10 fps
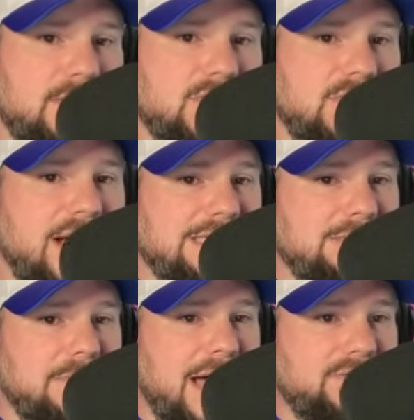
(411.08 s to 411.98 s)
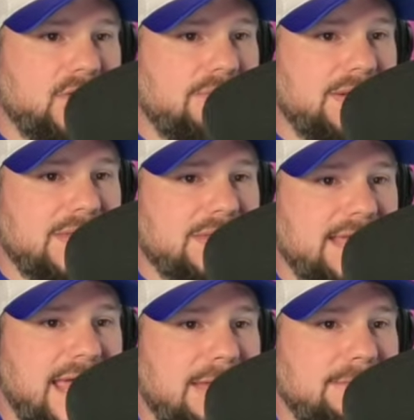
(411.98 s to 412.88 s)
there's a lot to be mindful of in this
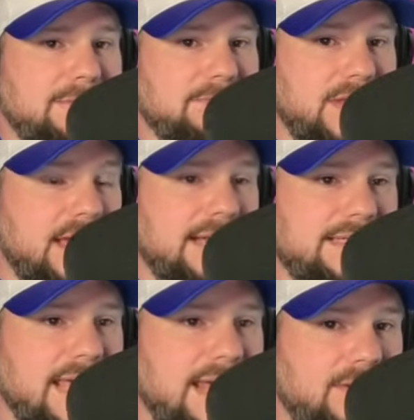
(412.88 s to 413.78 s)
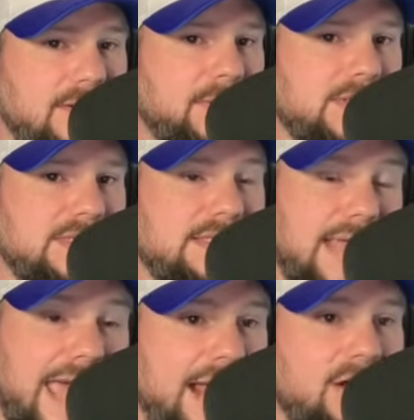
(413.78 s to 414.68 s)
game, and you got to take care of your business
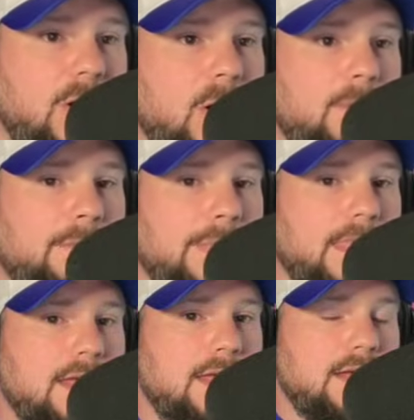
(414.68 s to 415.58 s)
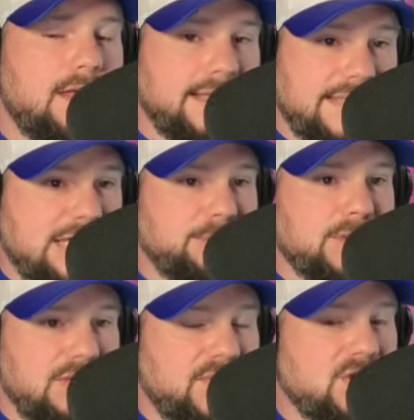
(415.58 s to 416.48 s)
at home, a
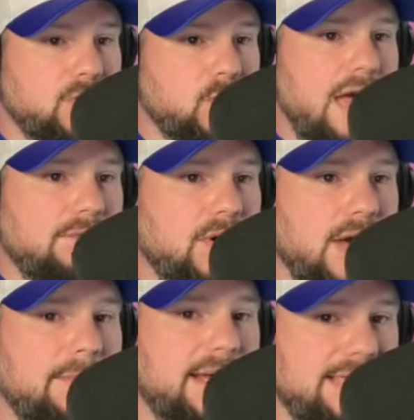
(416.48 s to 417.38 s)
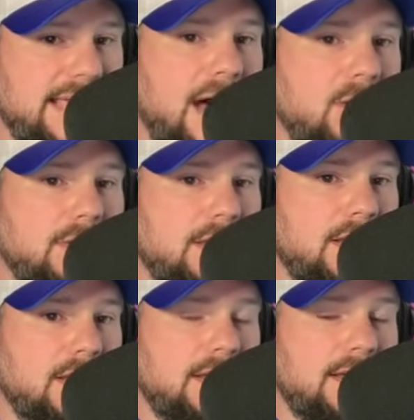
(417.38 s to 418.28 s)
desperate division rival coming to town,
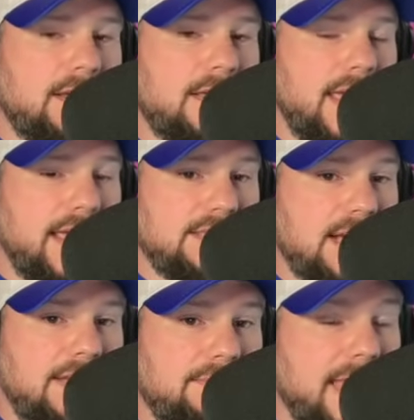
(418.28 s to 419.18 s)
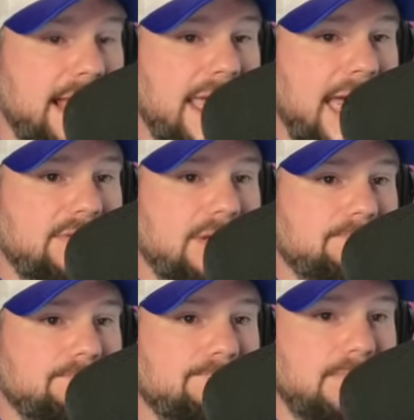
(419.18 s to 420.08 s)
and they got to have it,
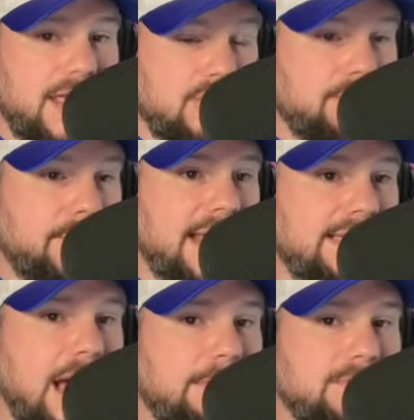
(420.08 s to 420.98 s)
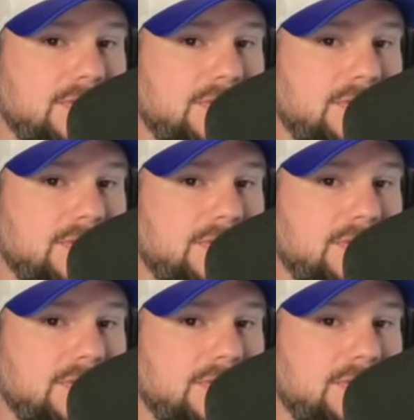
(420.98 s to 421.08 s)
and they're banged up.